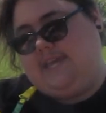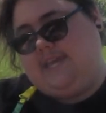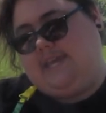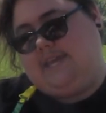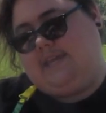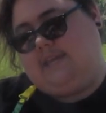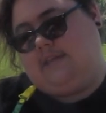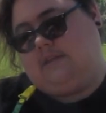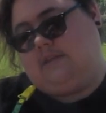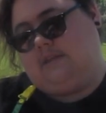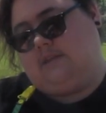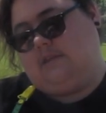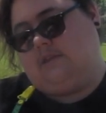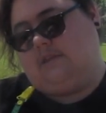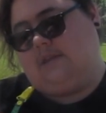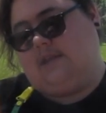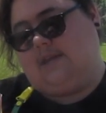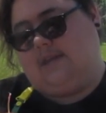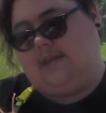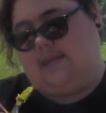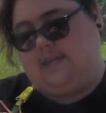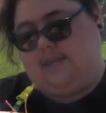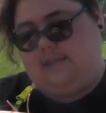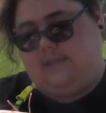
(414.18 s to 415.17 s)
getting,
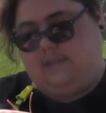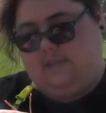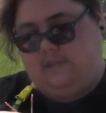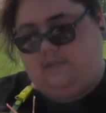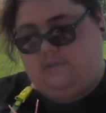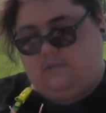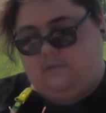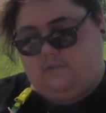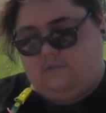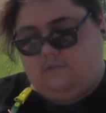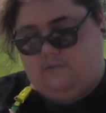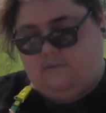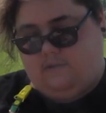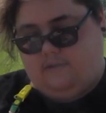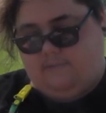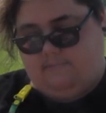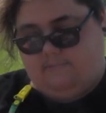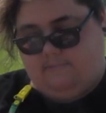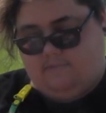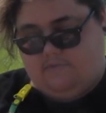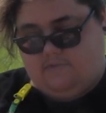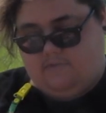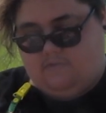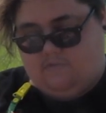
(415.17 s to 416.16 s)
like, you know,
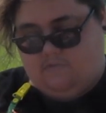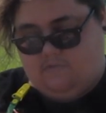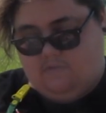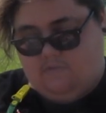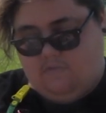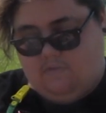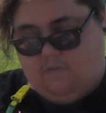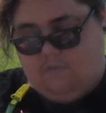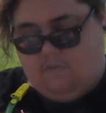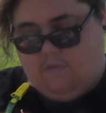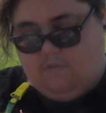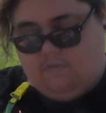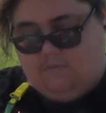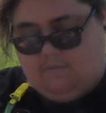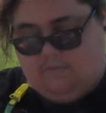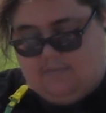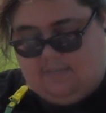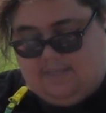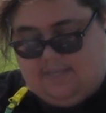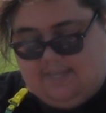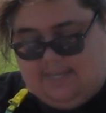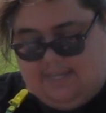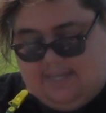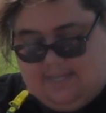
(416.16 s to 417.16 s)
I'm
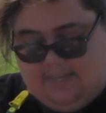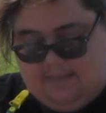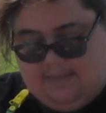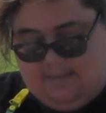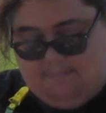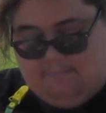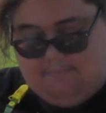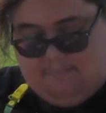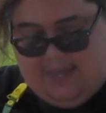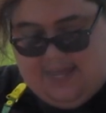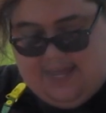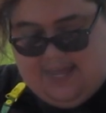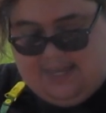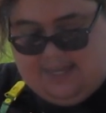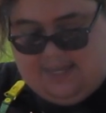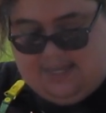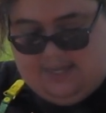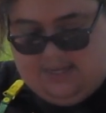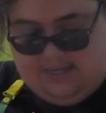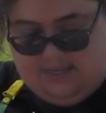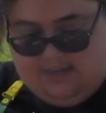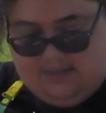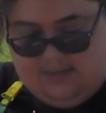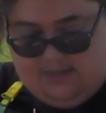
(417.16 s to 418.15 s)
slowly getting back
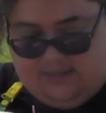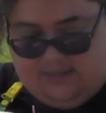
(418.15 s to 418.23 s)
into